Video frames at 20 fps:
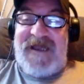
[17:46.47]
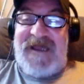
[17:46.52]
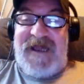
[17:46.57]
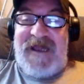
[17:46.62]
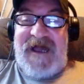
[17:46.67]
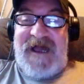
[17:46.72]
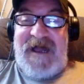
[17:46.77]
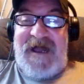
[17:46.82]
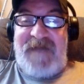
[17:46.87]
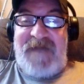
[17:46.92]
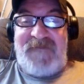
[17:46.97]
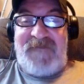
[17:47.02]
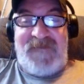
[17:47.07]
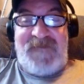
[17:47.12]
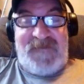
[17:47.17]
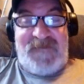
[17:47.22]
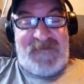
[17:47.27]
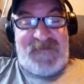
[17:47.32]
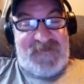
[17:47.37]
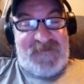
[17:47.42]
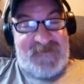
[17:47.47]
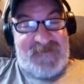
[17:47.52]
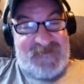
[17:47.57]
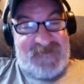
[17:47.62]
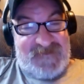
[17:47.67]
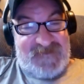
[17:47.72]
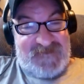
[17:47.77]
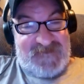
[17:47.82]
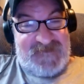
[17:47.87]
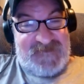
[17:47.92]
I'm
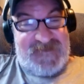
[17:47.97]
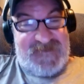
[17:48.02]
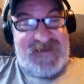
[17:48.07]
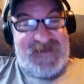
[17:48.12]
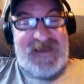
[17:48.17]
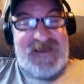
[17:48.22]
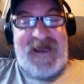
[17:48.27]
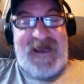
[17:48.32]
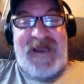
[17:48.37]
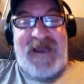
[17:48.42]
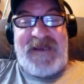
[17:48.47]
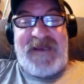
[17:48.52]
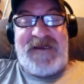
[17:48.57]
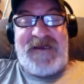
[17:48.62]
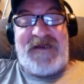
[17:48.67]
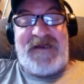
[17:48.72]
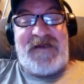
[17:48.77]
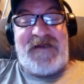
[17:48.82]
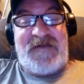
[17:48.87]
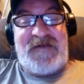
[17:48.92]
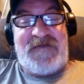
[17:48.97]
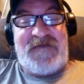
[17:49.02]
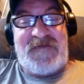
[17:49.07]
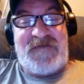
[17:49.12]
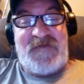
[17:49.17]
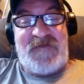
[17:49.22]
I uh,